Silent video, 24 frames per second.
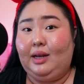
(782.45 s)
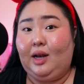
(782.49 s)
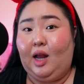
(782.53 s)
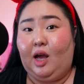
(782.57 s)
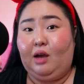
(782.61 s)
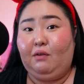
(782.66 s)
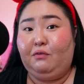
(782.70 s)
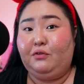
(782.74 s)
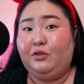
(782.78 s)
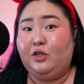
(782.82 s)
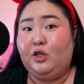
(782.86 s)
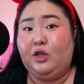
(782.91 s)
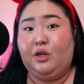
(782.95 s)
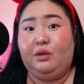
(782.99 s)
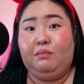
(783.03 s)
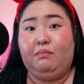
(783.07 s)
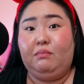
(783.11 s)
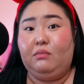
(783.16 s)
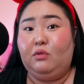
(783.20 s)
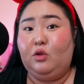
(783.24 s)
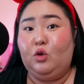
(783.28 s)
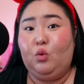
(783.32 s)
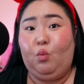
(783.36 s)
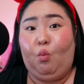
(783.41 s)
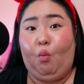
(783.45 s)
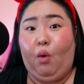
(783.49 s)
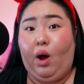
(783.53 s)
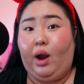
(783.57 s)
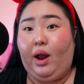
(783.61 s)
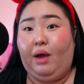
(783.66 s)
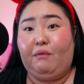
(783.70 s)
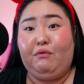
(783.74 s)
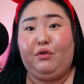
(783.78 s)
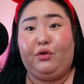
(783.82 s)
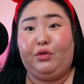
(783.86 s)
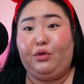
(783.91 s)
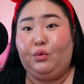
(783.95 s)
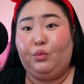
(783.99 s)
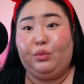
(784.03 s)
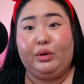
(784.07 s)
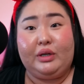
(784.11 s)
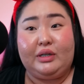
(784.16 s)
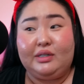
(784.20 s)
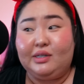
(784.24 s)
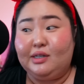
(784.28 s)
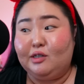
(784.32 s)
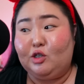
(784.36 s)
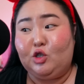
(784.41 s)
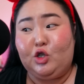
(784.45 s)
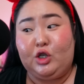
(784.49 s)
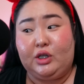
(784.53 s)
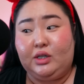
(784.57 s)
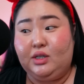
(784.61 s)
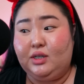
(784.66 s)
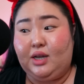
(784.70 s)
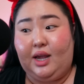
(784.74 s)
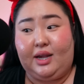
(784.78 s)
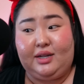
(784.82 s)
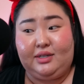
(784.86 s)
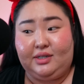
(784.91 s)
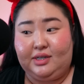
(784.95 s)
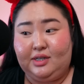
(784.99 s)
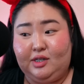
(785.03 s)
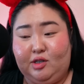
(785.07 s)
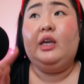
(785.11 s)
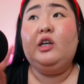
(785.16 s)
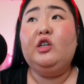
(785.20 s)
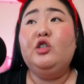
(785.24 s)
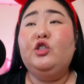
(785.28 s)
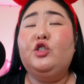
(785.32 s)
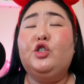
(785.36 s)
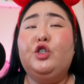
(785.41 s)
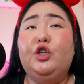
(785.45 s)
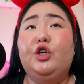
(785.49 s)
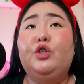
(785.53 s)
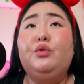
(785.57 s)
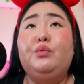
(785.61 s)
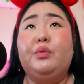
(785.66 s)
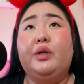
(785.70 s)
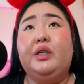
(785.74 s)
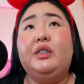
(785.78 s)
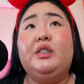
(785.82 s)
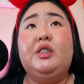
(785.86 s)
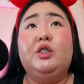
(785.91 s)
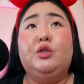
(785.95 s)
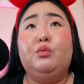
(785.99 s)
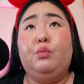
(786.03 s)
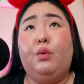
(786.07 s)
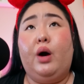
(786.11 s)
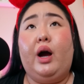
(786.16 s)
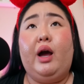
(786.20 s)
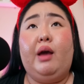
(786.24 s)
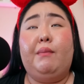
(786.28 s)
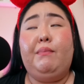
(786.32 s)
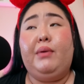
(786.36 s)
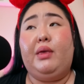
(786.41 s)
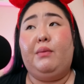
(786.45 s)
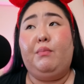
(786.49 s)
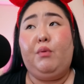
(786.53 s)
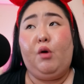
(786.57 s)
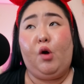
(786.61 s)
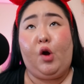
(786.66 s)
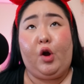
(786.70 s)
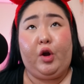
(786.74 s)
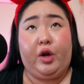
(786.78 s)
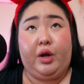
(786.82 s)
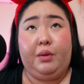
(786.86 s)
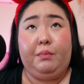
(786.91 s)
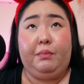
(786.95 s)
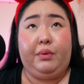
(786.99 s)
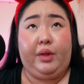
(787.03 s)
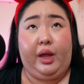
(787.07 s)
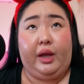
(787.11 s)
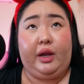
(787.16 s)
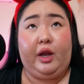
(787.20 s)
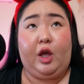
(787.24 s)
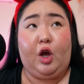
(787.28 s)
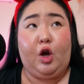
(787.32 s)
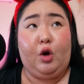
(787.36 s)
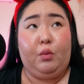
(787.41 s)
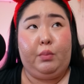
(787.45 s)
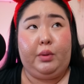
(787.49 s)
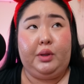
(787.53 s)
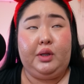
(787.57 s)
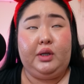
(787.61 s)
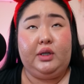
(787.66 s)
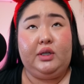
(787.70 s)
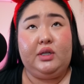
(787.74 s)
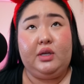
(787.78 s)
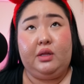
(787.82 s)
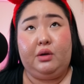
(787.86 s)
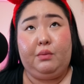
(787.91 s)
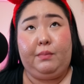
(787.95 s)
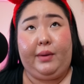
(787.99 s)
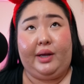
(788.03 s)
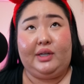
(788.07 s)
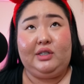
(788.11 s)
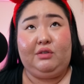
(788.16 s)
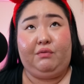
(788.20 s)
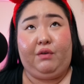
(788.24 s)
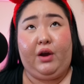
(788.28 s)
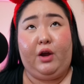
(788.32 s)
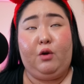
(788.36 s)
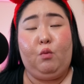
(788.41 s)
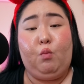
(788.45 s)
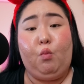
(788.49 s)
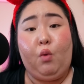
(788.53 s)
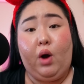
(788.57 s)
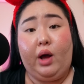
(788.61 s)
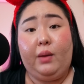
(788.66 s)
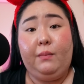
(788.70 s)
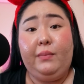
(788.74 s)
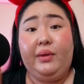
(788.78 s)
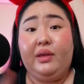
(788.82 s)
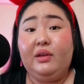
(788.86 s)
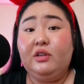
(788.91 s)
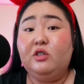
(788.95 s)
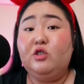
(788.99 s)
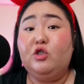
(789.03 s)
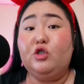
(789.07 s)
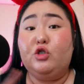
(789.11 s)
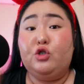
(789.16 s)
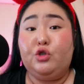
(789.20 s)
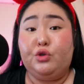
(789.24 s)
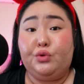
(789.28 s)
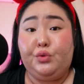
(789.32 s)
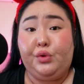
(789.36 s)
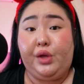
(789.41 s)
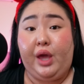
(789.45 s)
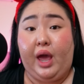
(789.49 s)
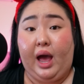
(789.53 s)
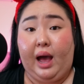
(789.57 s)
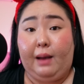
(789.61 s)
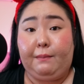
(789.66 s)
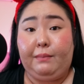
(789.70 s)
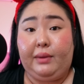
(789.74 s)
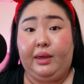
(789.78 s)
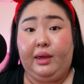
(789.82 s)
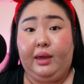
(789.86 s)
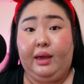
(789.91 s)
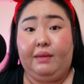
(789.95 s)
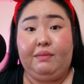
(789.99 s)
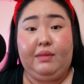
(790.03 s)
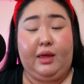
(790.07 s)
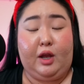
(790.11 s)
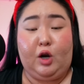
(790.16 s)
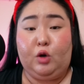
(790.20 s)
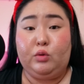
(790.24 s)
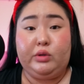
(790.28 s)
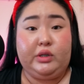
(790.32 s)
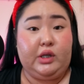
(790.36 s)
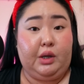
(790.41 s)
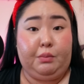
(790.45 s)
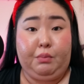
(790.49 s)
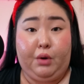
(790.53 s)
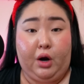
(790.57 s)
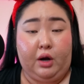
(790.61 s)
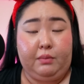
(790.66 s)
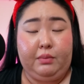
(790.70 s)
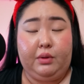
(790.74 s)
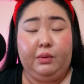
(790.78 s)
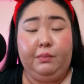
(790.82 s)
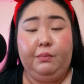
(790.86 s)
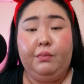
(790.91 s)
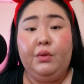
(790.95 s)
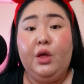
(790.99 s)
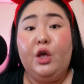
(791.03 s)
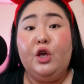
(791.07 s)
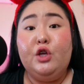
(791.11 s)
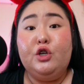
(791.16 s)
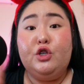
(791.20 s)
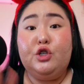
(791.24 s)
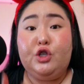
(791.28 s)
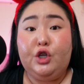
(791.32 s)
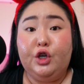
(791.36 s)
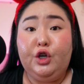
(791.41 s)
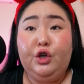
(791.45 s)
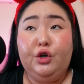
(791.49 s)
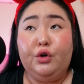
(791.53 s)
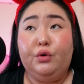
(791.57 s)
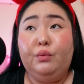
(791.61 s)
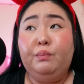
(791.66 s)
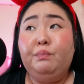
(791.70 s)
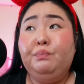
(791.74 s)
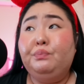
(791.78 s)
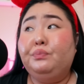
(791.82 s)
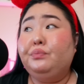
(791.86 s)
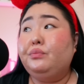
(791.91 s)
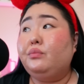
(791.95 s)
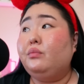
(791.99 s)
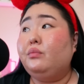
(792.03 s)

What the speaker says: enough to whatever the reason she stays in. Here's two reasons why people aren't complaining openly to their best friend. One, because they're truly happy and they don't see a problem. Two,